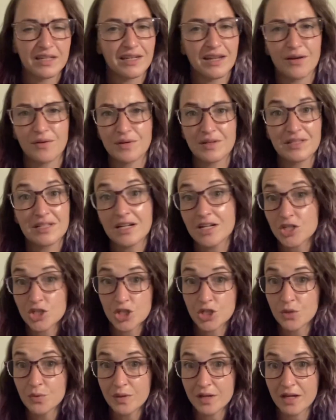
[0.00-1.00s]
Now, he's not
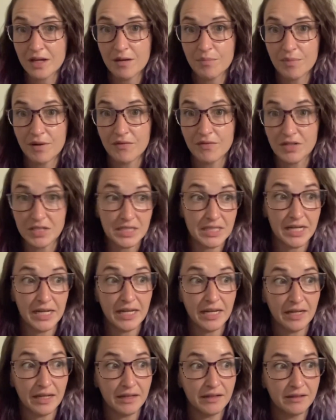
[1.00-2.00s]
showing up every
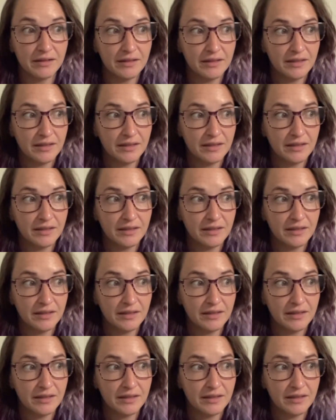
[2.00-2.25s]
day.